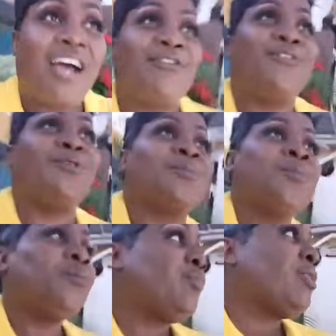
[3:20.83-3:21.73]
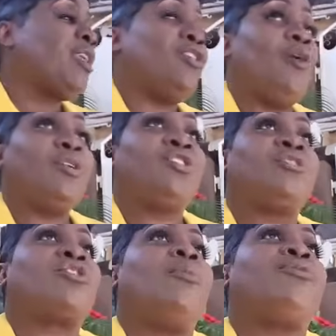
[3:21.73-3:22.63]
half. No, me
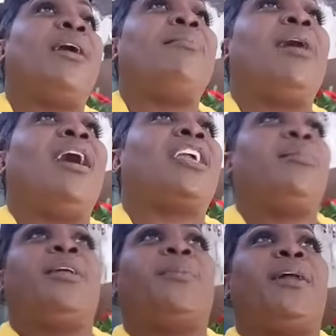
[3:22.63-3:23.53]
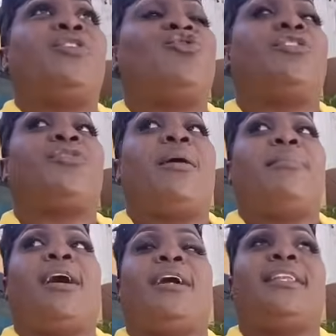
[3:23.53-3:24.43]
just come from market. Me up on the road from
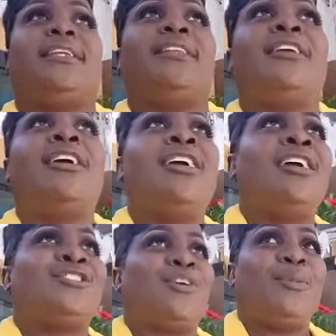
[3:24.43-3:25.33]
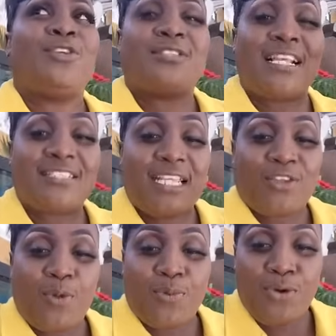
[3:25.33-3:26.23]
morning. Mm-hmm. So me just a
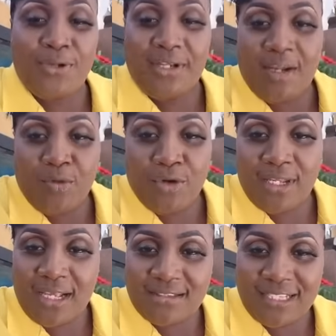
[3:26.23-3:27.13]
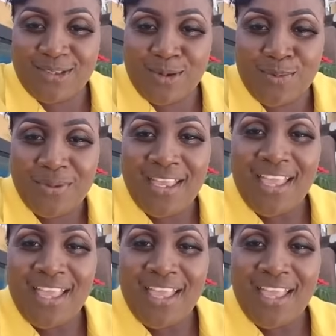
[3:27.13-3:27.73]
set up round there. Me only a set up.